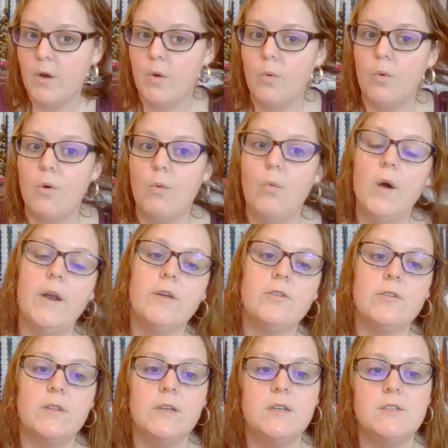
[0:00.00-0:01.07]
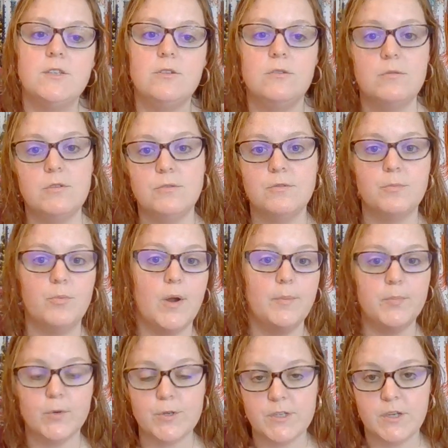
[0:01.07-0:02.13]
or what other things do you do to
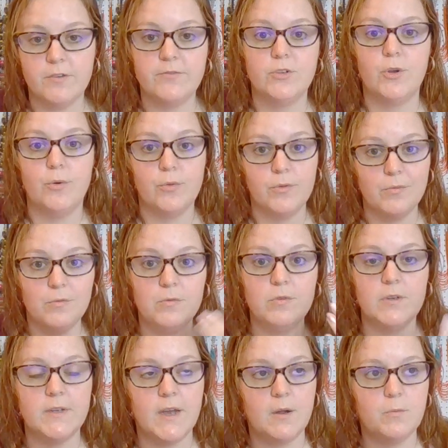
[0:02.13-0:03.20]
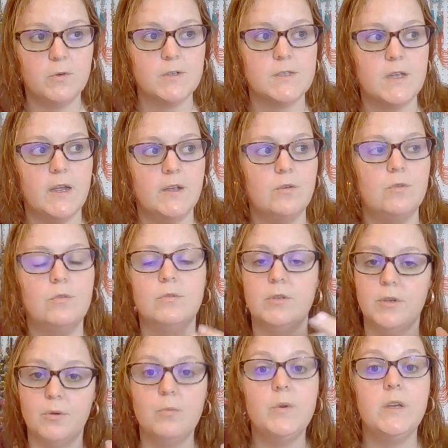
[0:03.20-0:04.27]
prep yourself to go through the downward cycle,
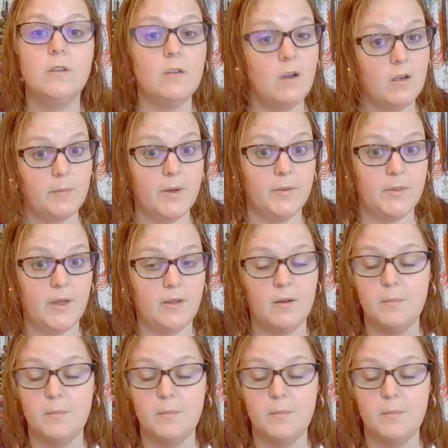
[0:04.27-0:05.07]
we can talk about that.